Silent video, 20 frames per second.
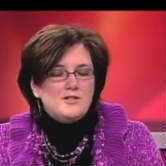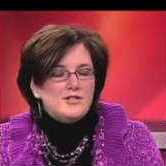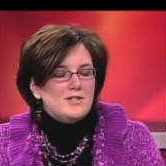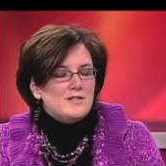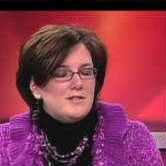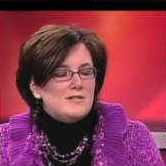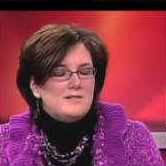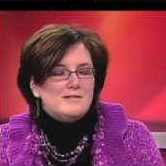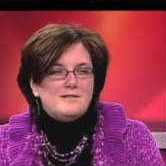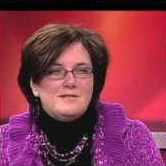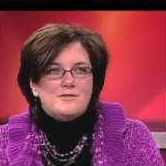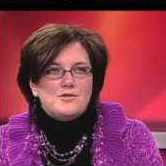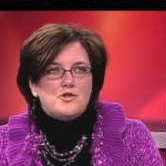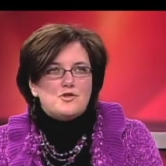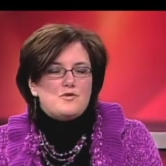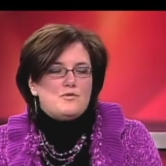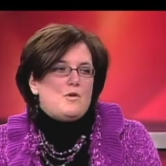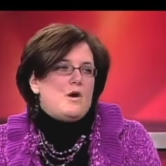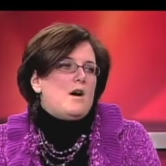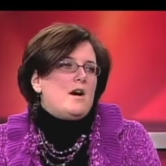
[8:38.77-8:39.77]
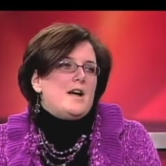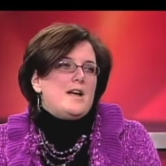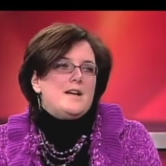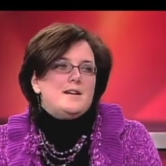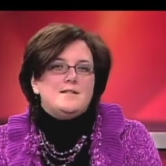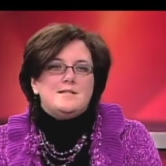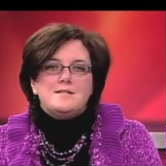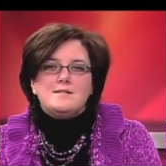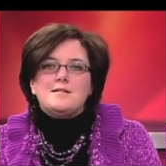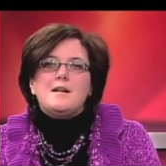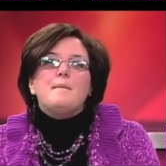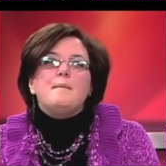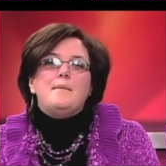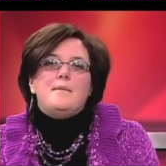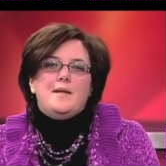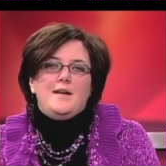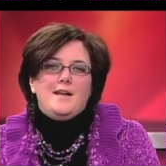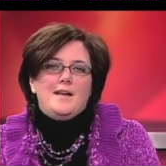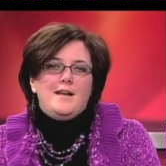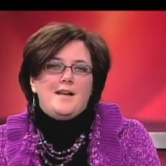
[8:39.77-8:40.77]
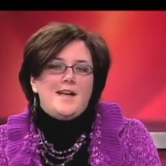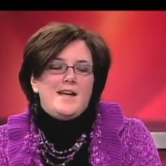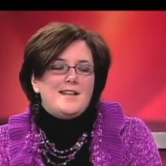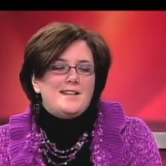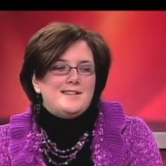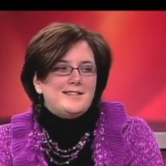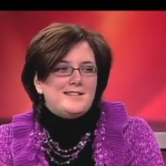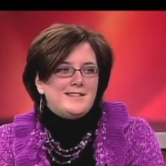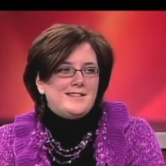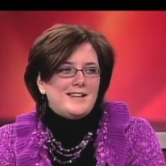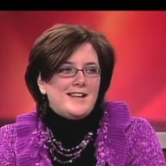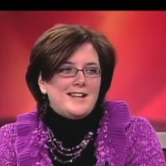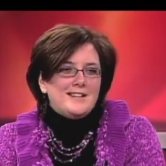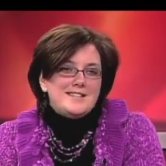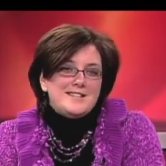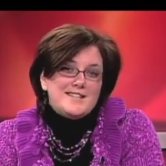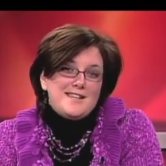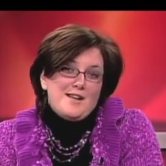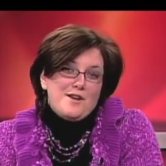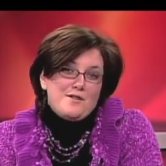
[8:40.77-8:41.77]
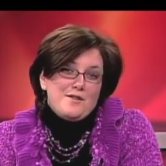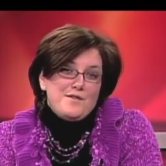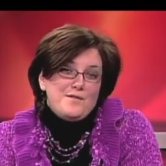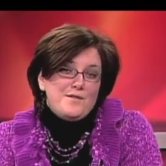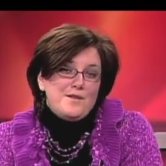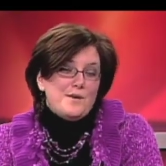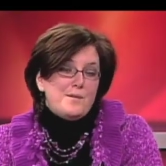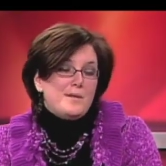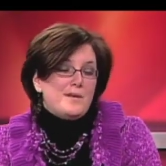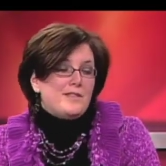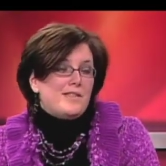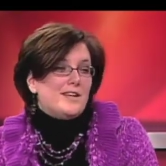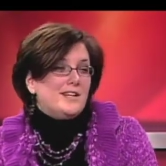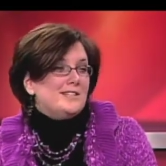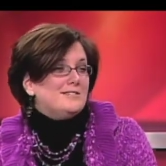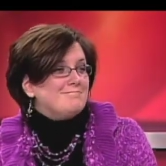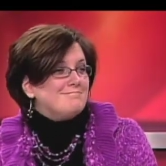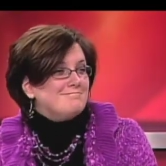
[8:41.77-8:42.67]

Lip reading: Just try something and see how you feel with it.